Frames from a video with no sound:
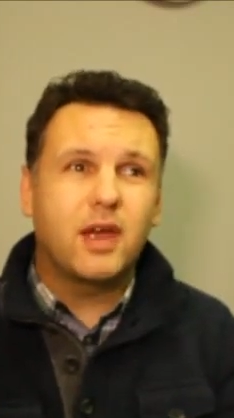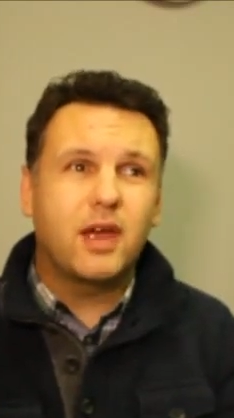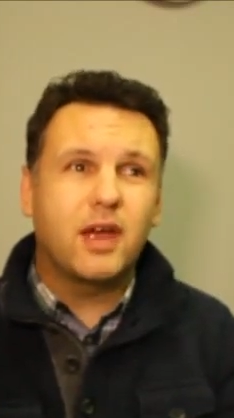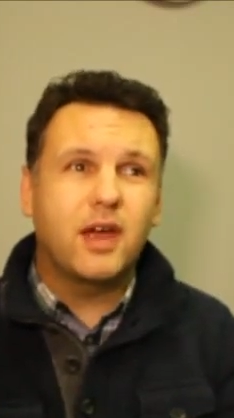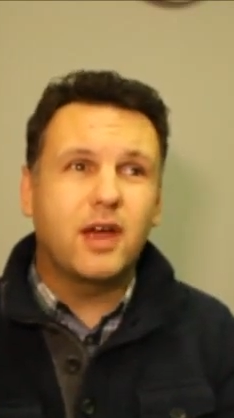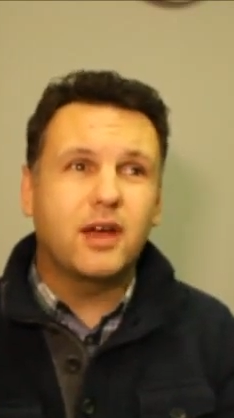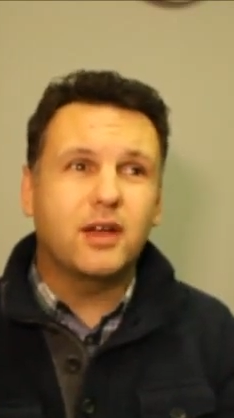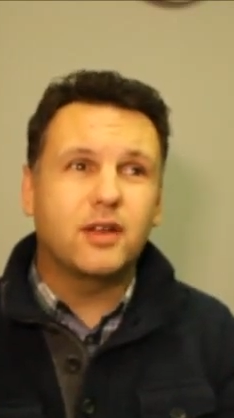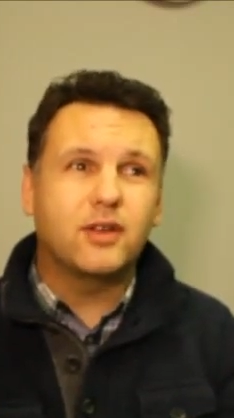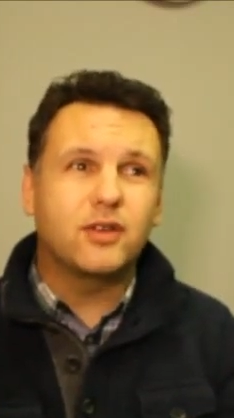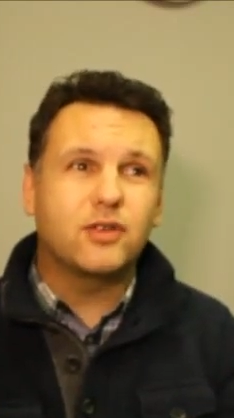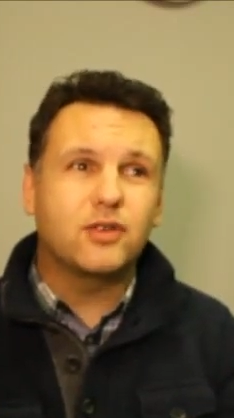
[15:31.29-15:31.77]

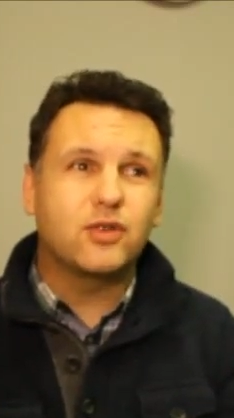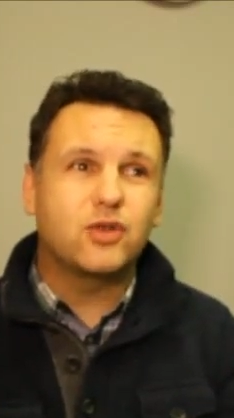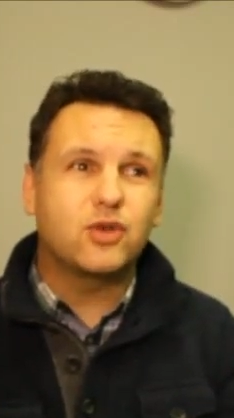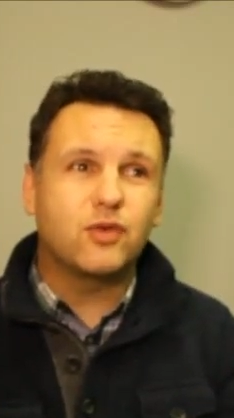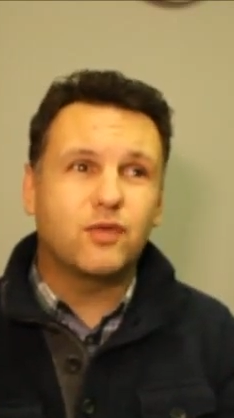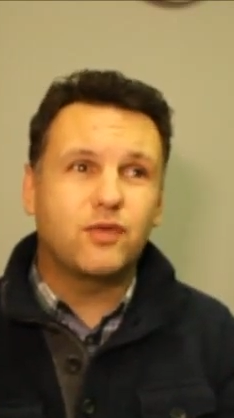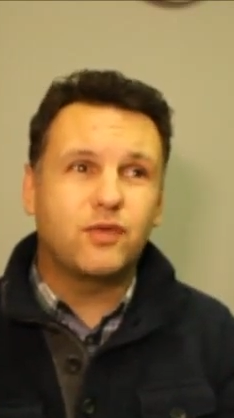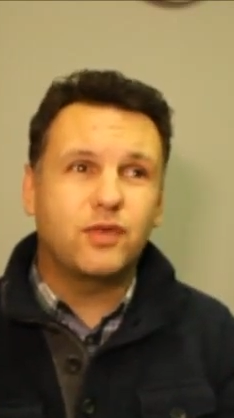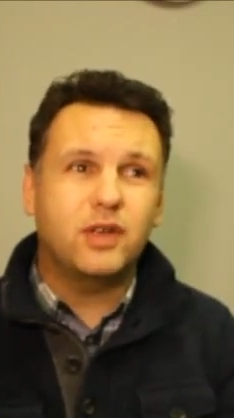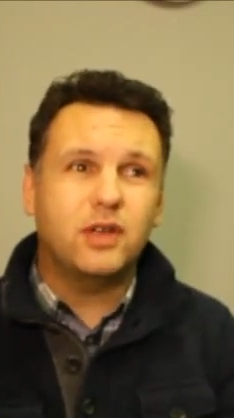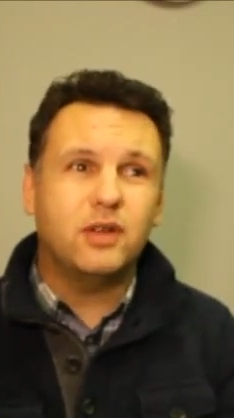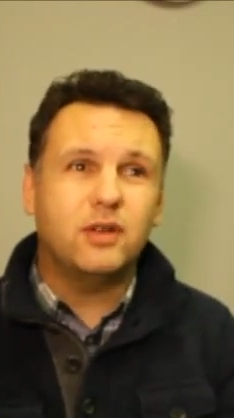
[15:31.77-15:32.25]
and
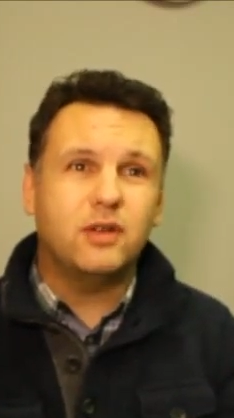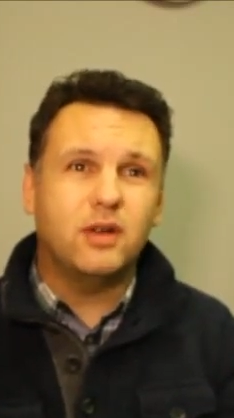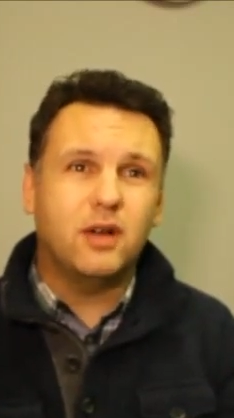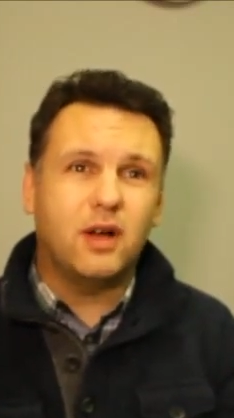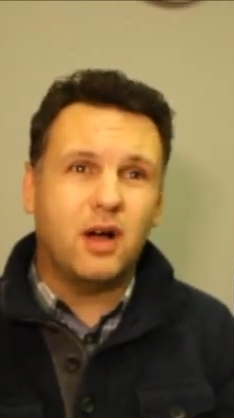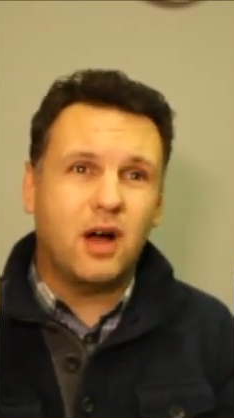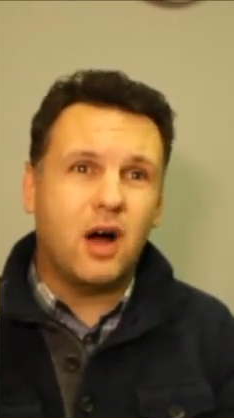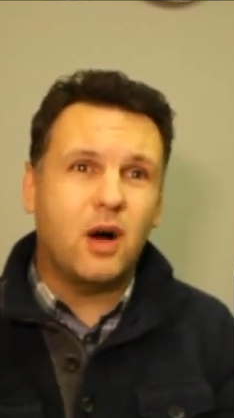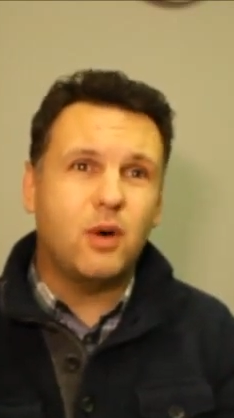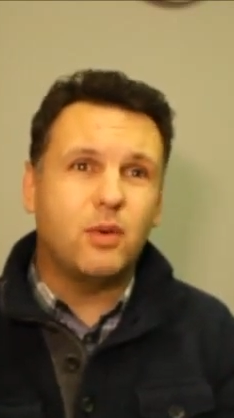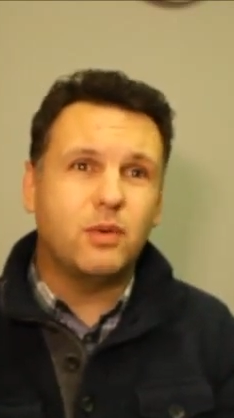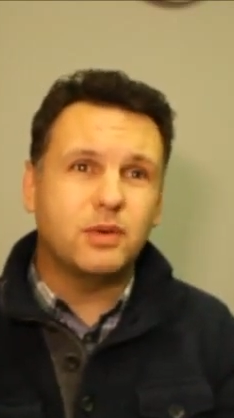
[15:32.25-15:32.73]
to feel
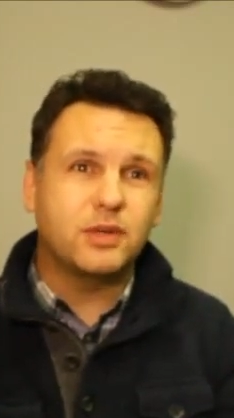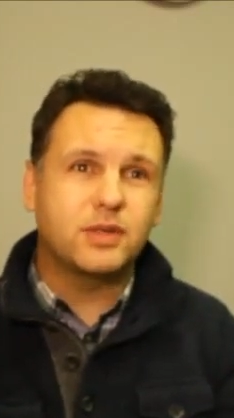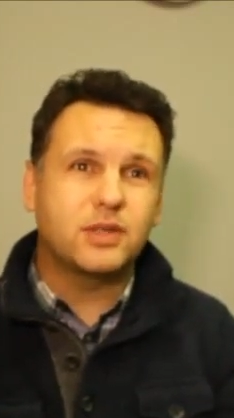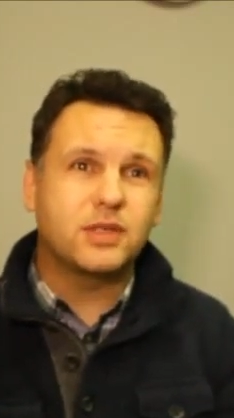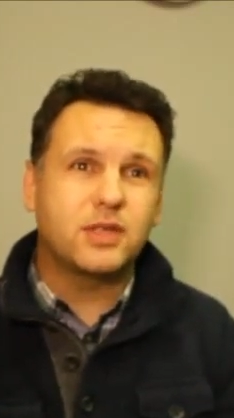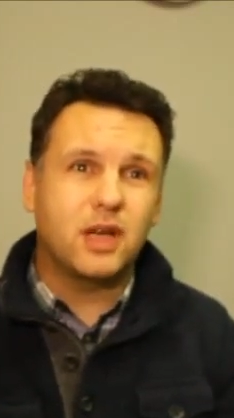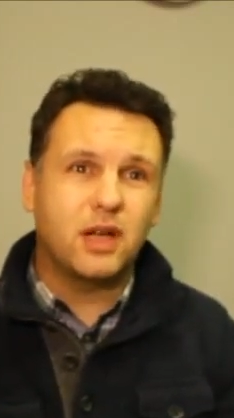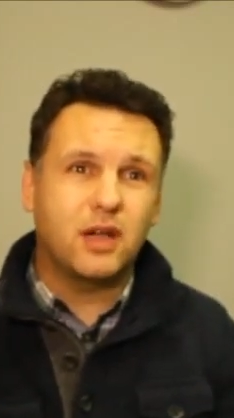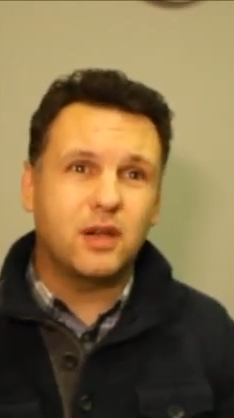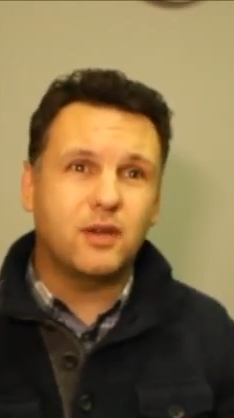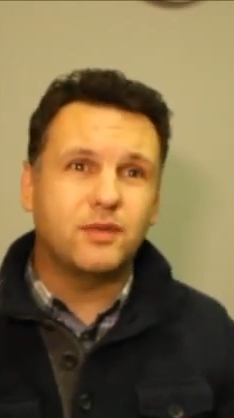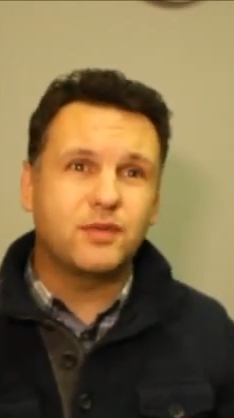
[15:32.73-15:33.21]

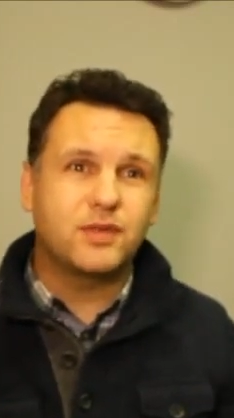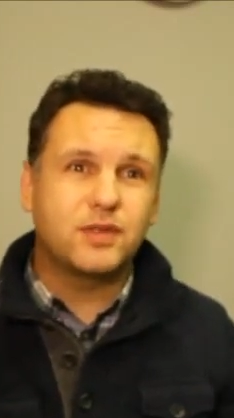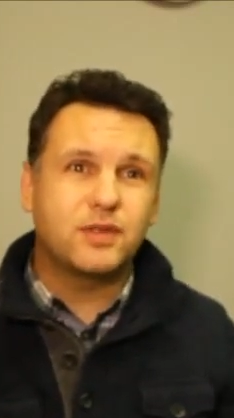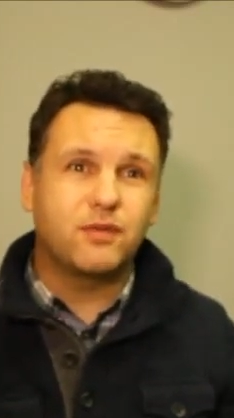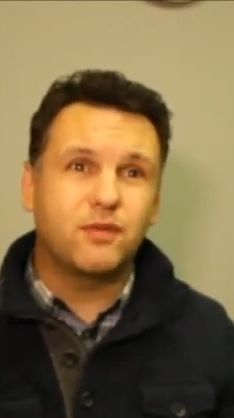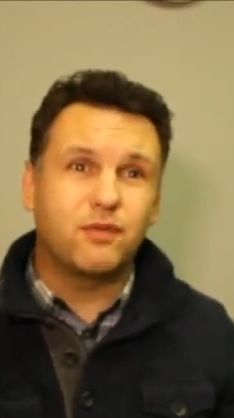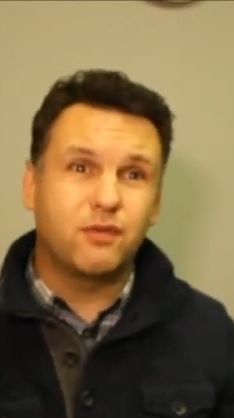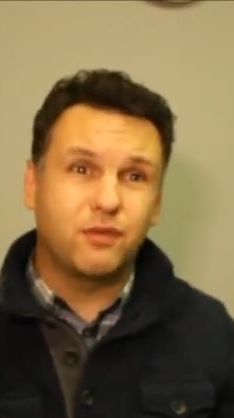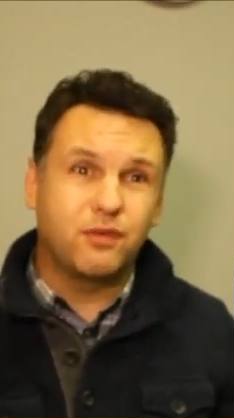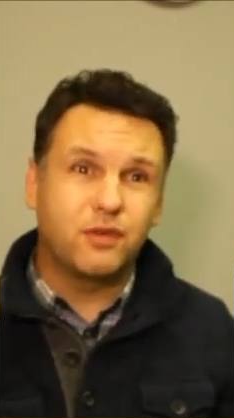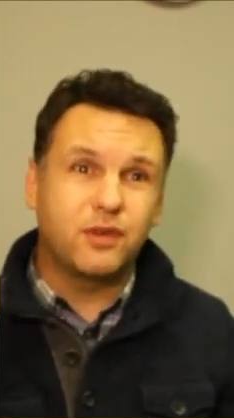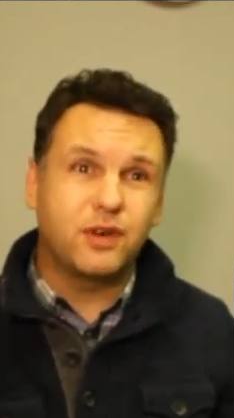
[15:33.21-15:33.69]
ourselves
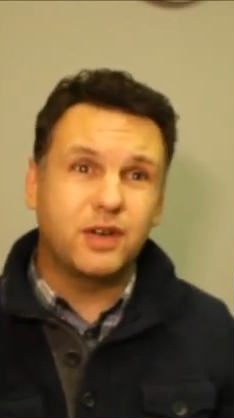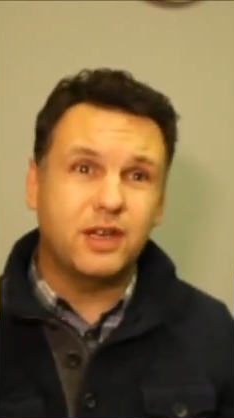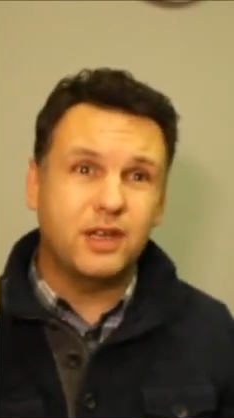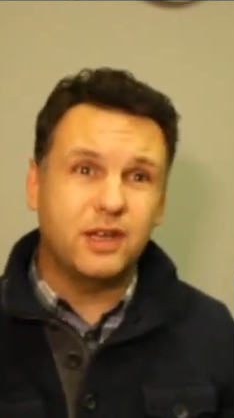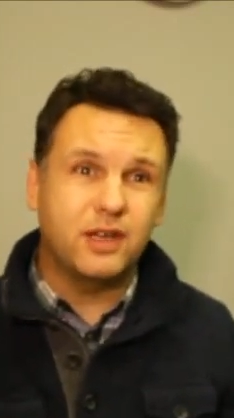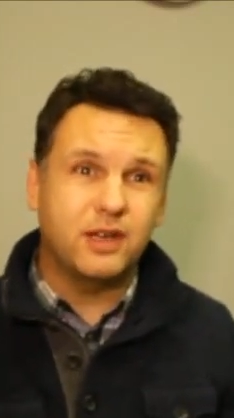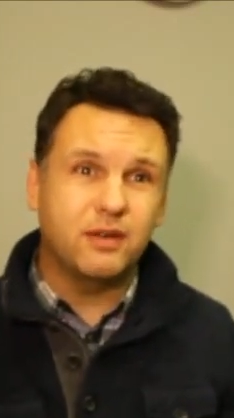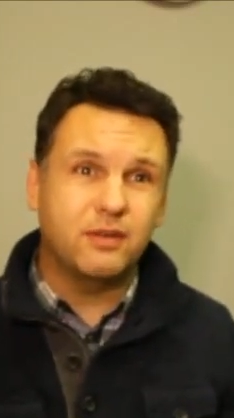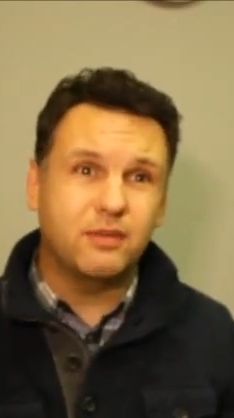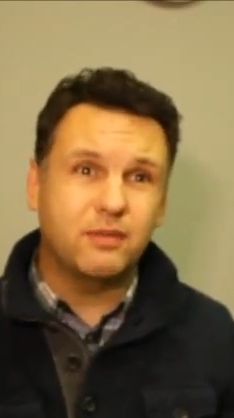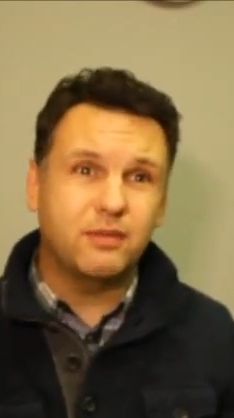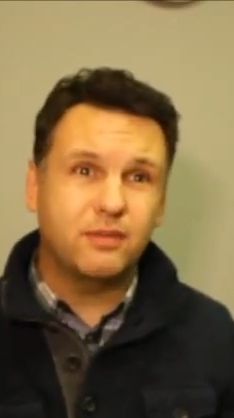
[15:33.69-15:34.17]

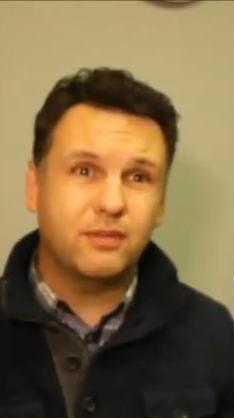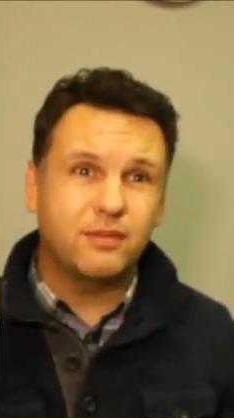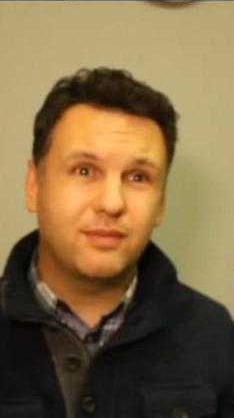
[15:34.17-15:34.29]
free.